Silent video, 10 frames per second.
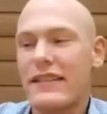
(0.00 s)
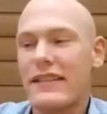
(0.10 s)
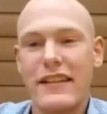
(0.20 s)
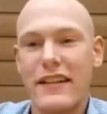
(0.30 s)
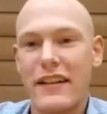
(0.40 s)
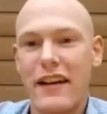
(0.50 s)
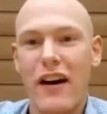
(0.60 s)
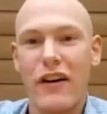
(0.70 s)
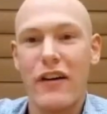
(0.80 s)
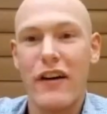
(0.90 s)
seen your
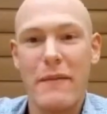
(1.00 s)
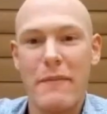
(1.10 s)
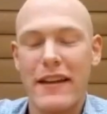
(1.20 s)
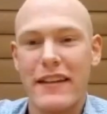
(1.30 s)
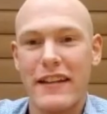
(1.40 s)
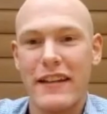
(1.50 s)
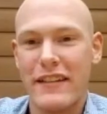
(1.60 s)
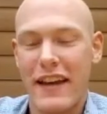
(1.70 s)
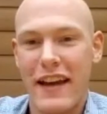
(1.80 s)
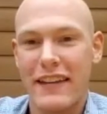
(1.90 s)
ROI method,
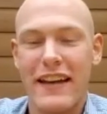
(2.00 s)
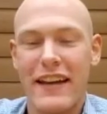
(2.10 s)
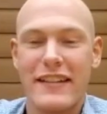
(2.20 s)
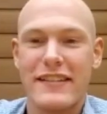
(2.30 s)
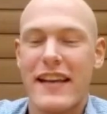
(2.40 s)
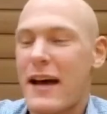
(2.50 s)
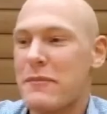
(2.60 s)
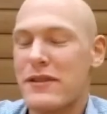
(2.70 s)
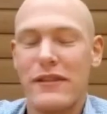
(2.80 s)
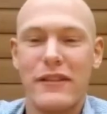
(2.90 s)
and that is
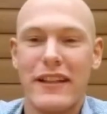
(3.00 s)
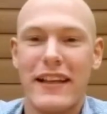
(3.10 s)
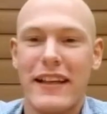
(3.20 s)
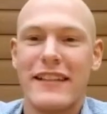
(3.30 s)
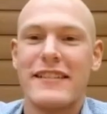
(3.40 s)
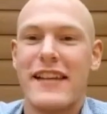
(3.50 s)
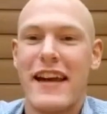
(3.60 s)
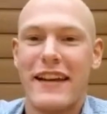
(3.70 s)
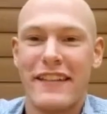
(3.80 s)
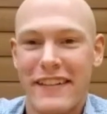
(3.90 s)
absolutely insane.